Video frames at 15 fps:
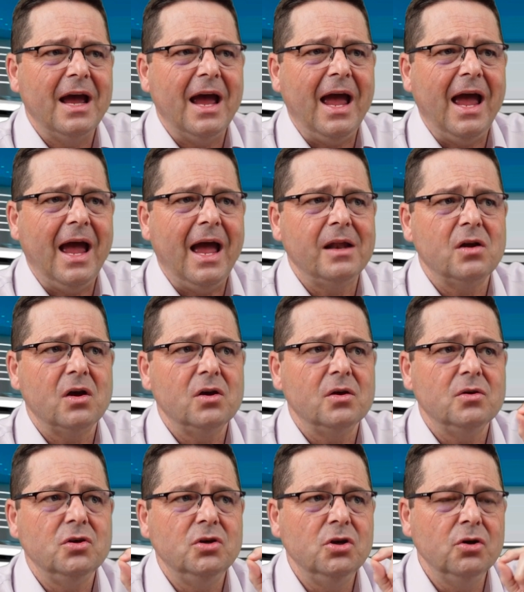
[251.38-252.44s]
and
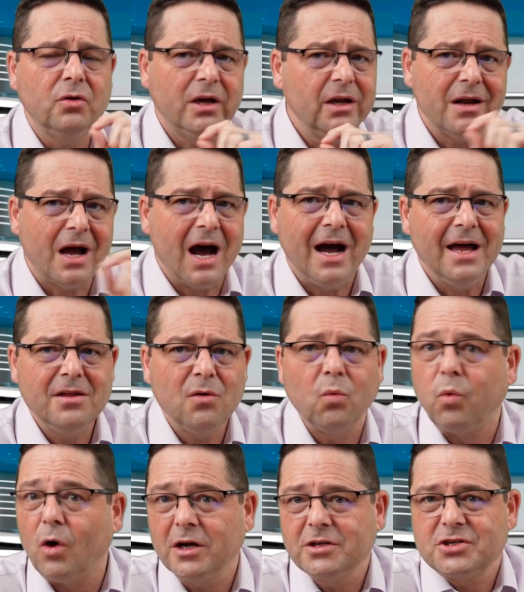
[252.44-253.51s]
you can either
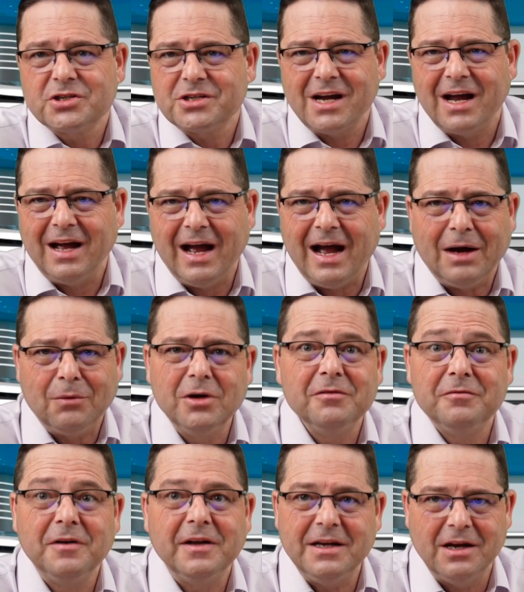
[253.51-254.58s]
watch our
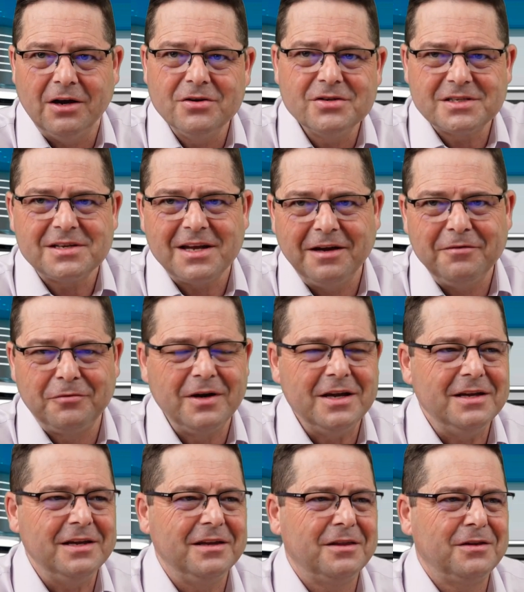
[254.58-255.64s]
videos
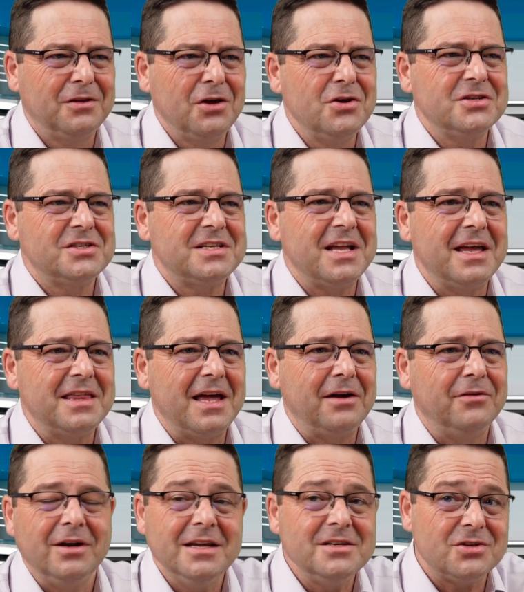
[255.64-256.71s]
every Thursday they
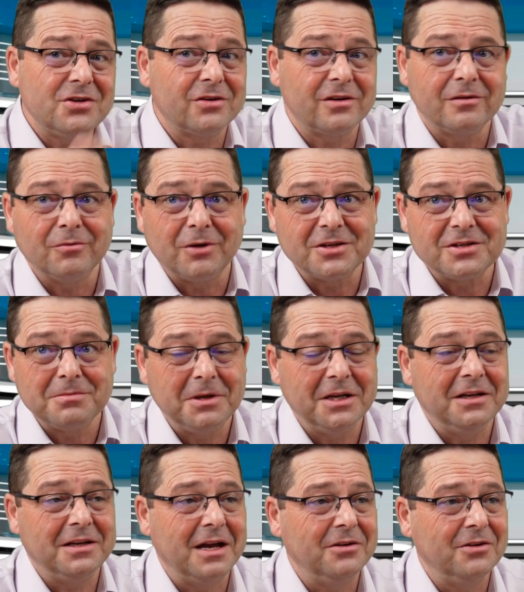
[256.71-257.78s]
release. You can watch them
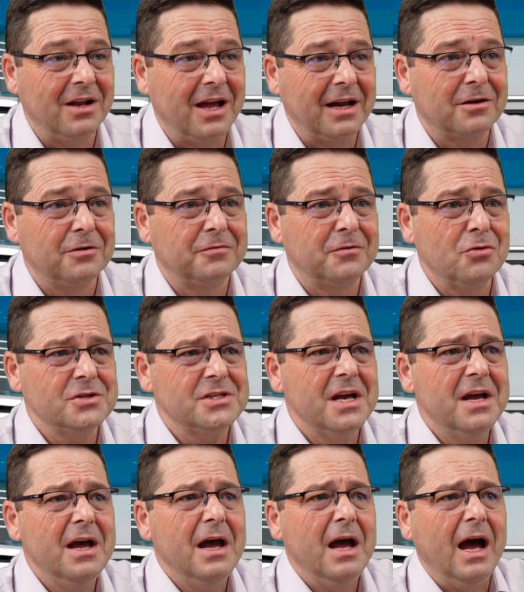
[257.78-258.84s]
any day you like, of course,
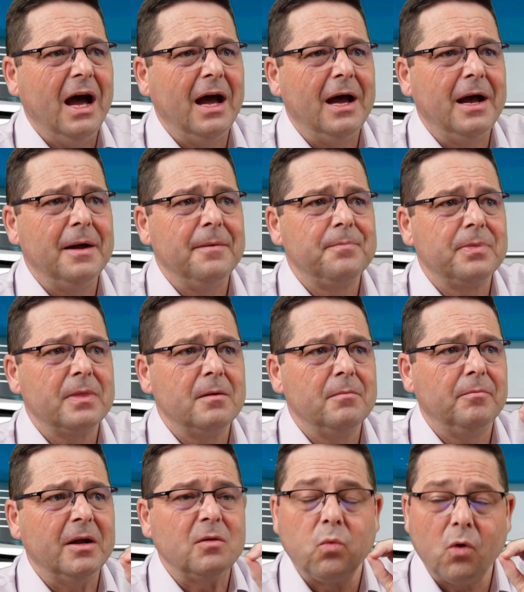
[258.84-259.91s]

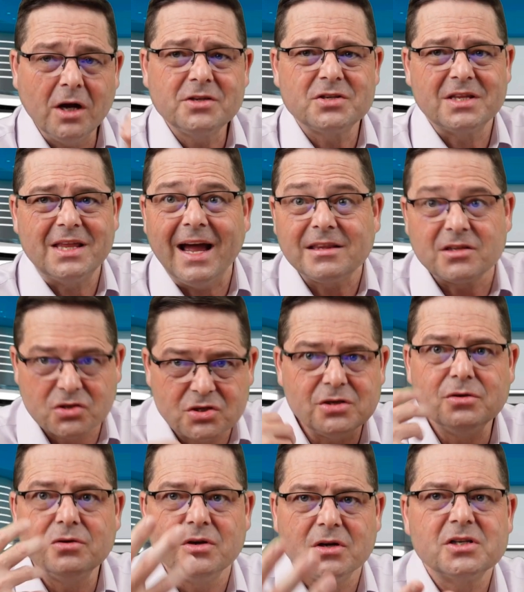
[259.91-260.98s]
but watch that
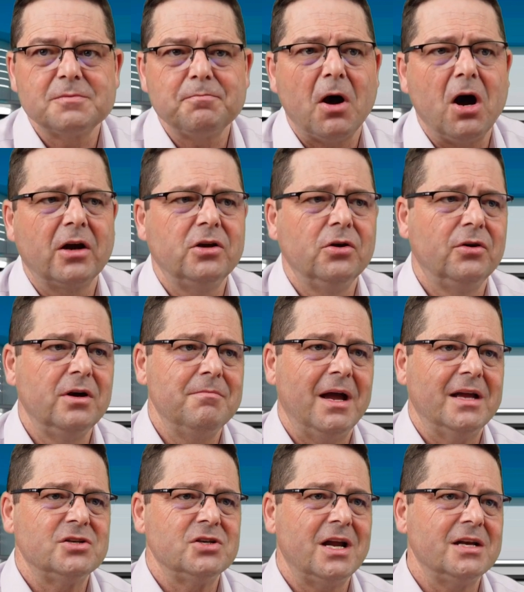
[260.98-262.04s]
to spark your
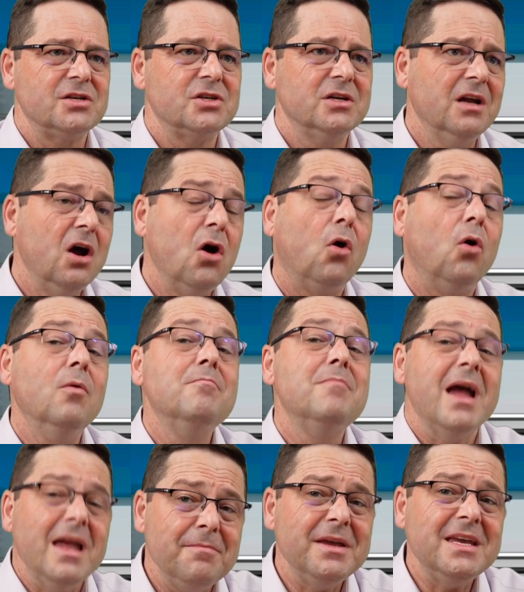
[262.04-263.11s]
imagination, or
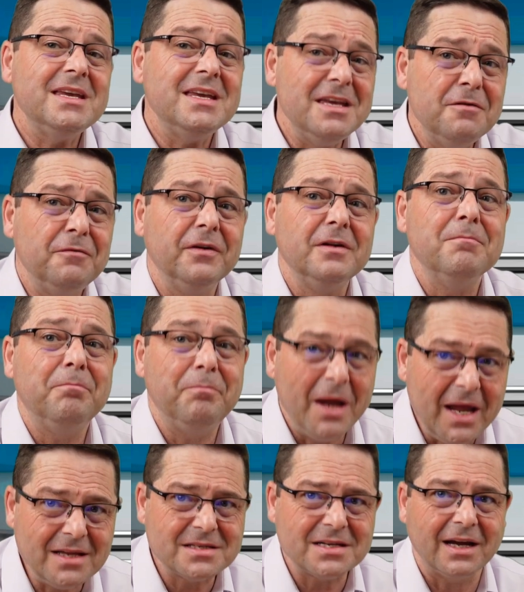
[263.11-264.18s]
maybe even
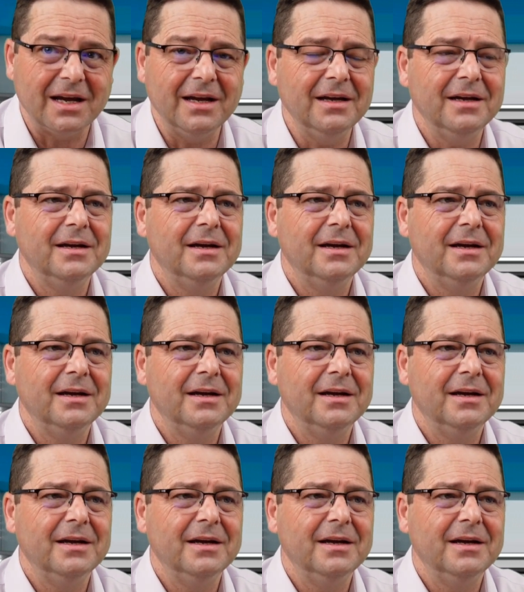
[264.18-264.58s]
better,